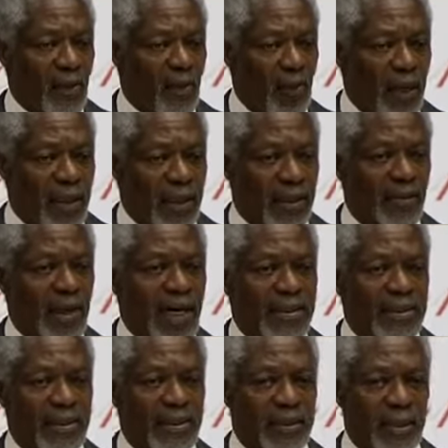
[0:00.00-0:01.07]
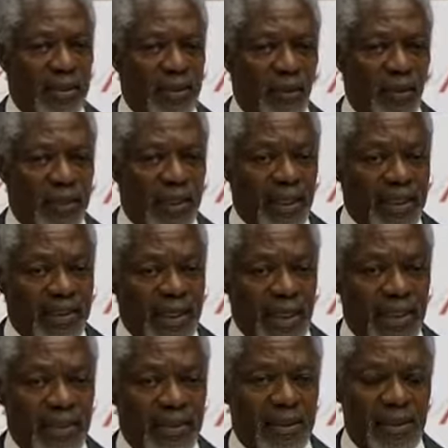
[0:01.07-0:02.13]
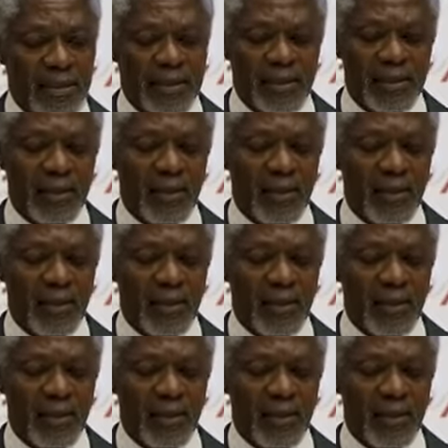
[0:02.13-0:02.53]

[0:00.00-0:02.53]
When crisis hit, whether it's Haiti,